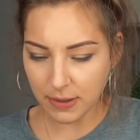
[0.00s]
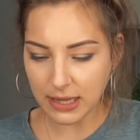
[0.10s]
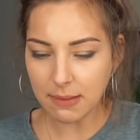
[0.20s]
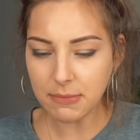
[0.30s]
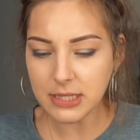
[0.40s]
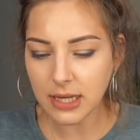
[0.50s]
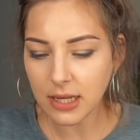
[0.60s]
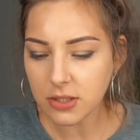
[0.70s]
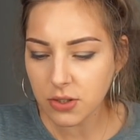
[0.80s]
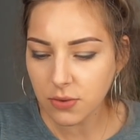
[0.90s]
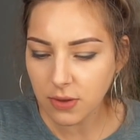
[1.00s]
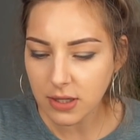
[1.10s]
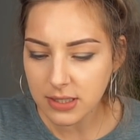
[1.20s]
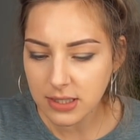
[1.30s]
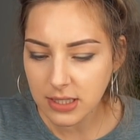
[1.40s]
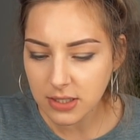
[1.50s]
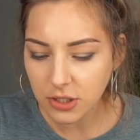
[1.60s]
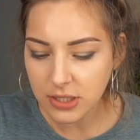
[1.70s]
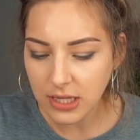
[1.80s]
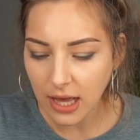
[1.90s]
but let me dig into the
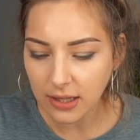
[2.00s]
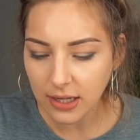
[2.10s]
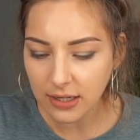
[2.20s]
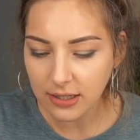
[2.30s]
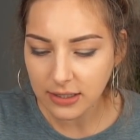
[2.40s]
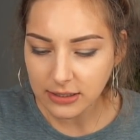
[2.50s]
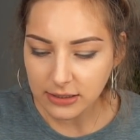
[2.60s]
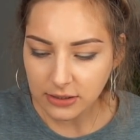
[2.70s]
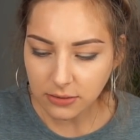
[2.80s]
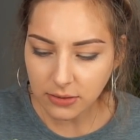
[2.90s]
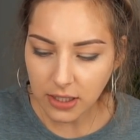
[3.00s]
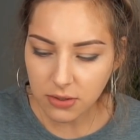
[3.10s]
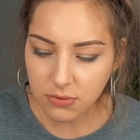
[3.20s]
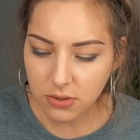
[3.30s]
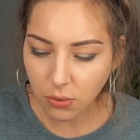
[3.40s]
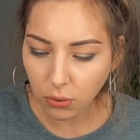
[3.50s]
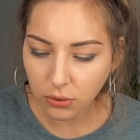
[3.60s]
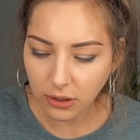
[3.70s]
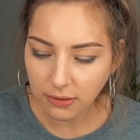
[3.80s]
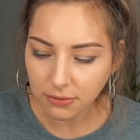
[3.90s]
Caesar salad. Ooh, they used
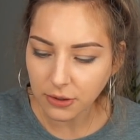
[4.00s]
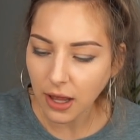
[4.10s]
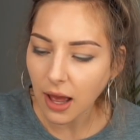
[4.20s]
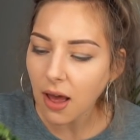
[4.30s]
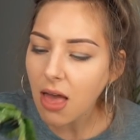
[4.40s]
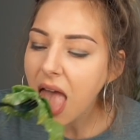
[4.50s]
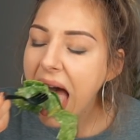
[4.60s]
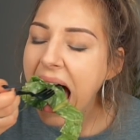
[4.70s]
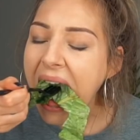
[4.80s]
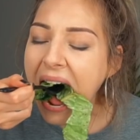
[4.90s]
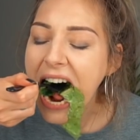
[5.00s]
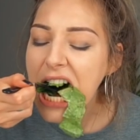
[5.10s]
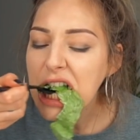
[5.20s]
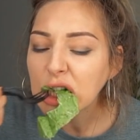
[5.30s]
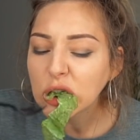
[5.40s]
old leaves for that. Huh.